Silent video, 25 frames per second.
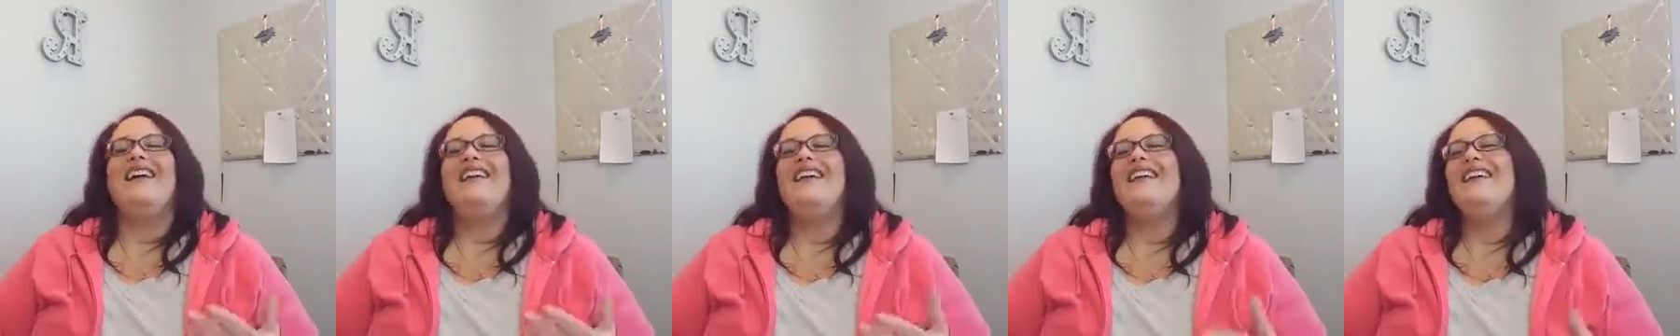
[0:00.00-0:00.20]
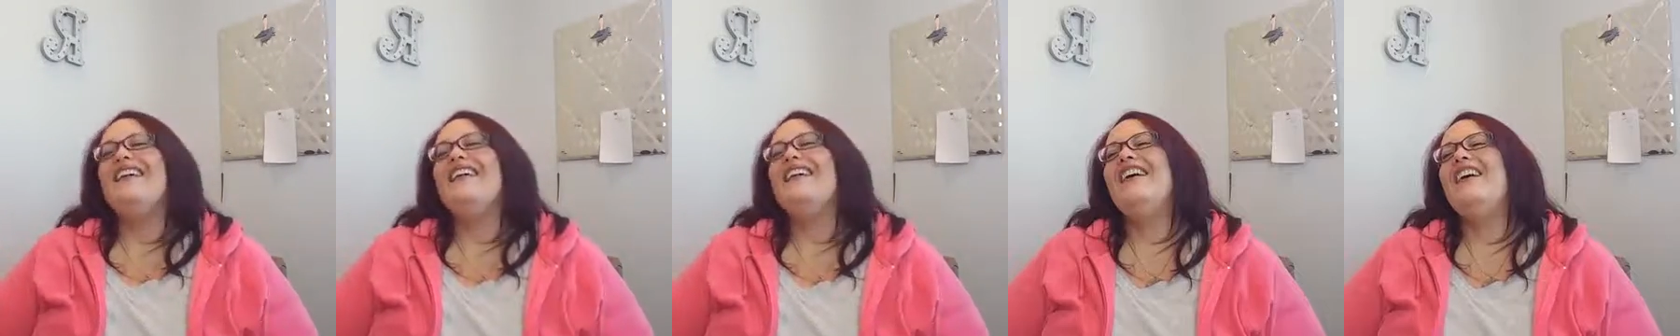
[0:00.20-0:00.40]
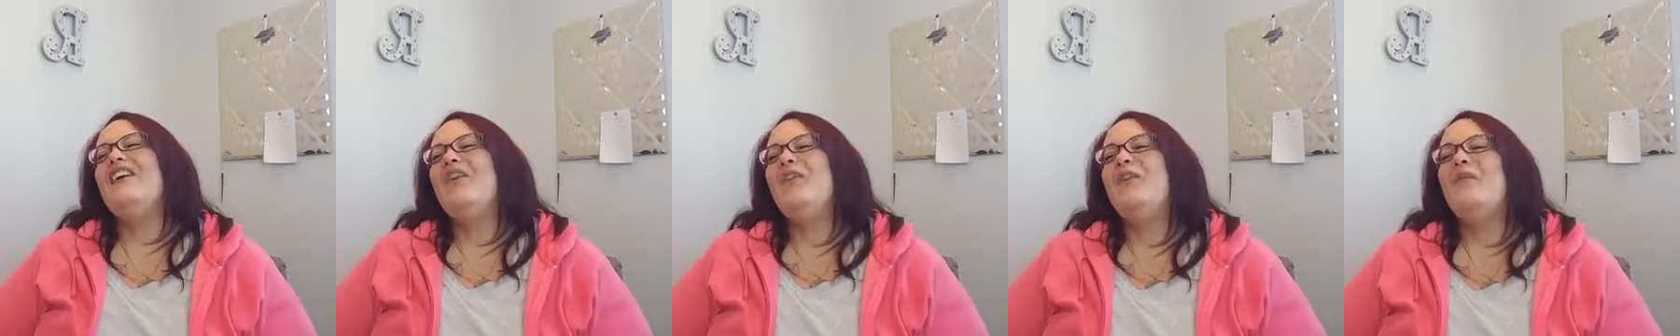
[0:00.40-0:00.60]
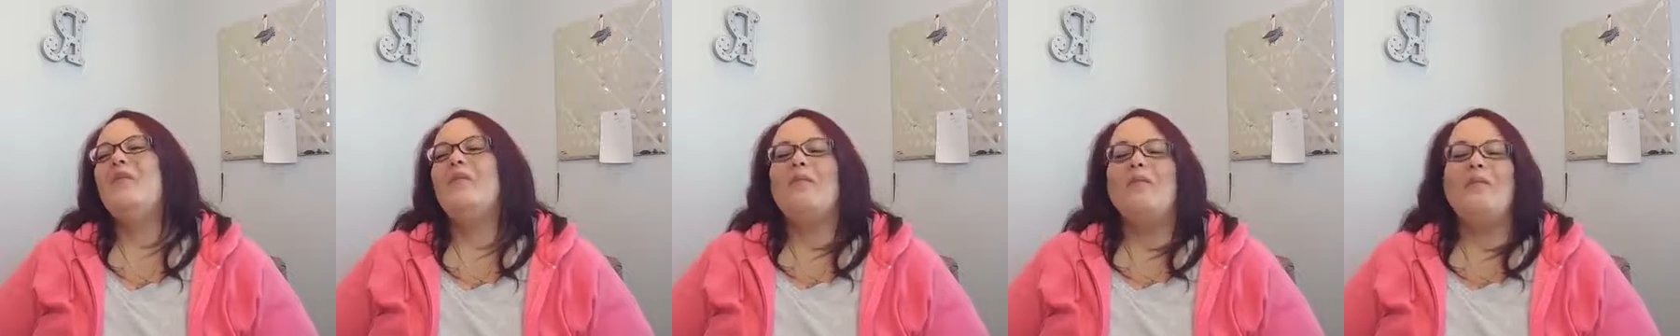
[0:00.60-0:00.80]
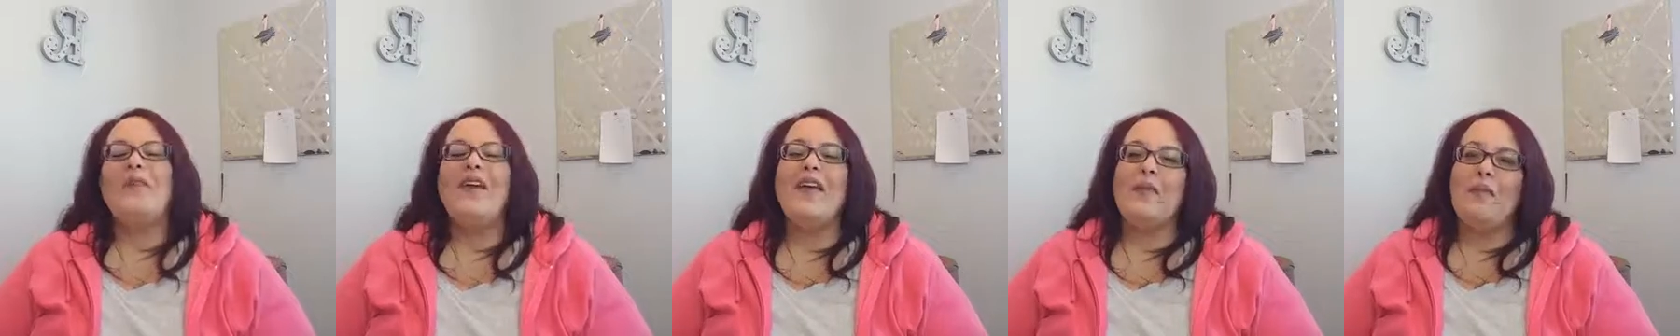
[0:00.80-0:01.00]
You know,
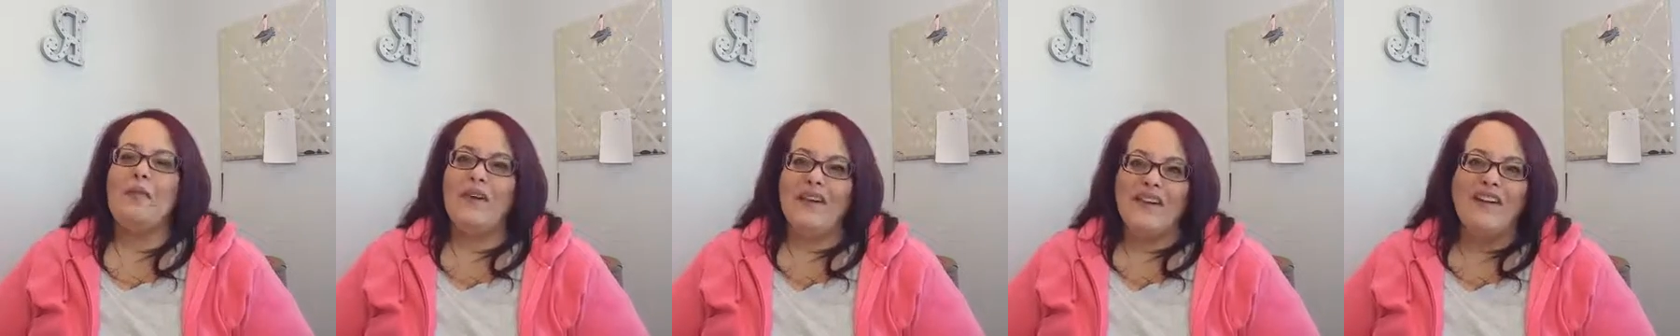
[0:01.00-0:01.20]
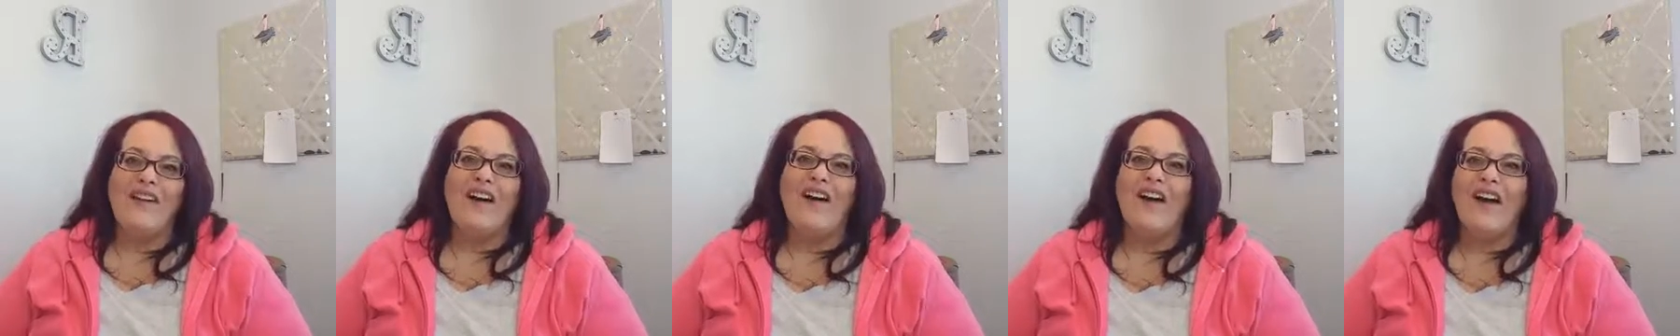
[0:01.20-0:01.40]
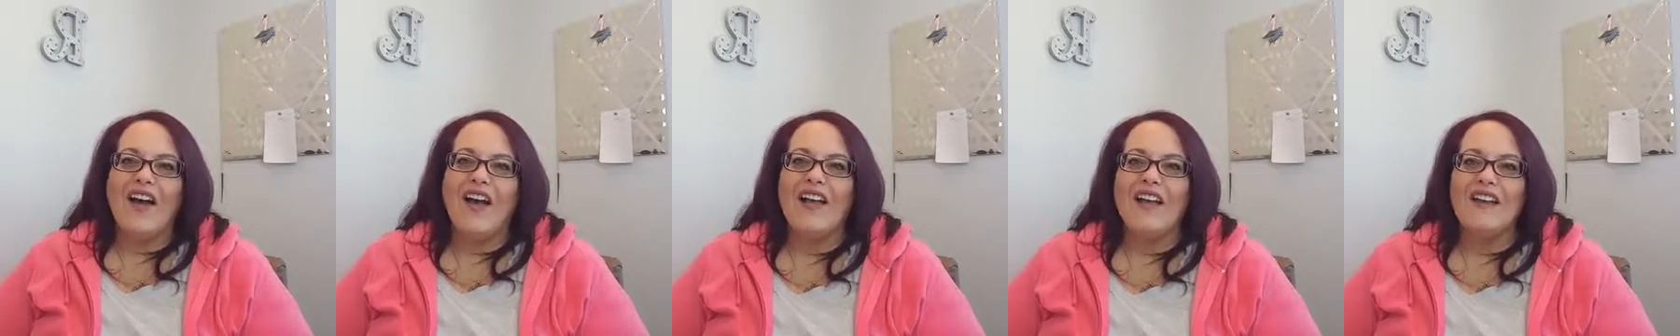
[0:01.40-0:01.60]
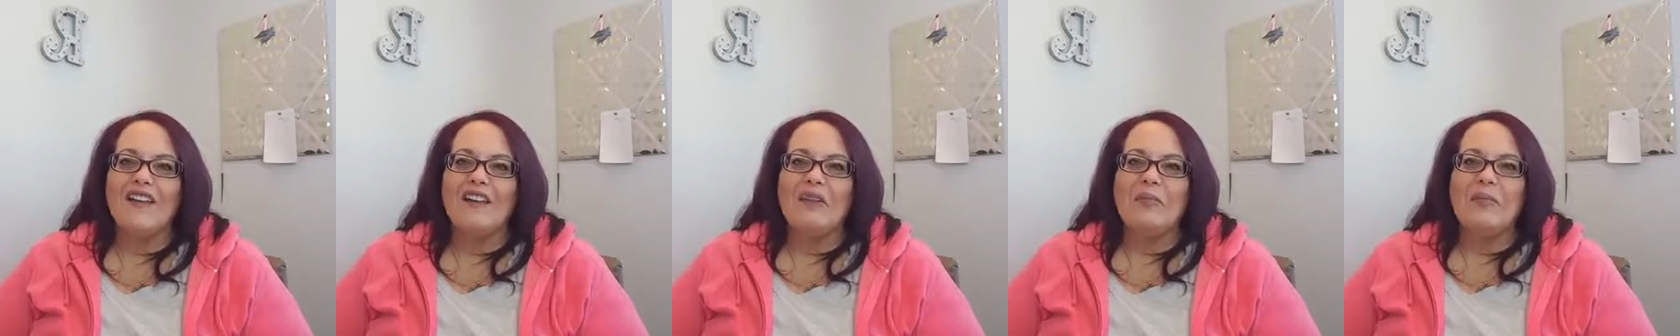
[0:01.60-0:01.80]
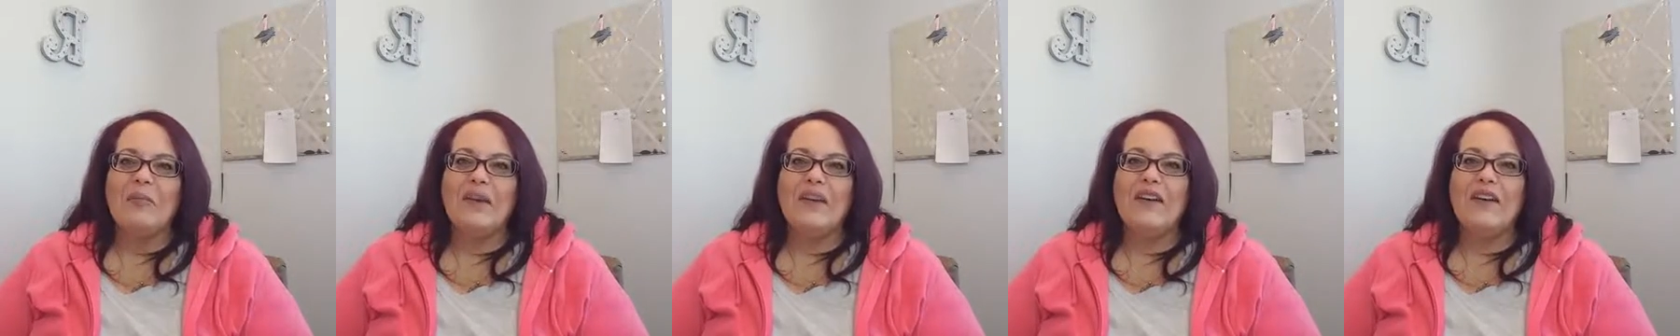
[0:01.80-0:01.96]
maybe not,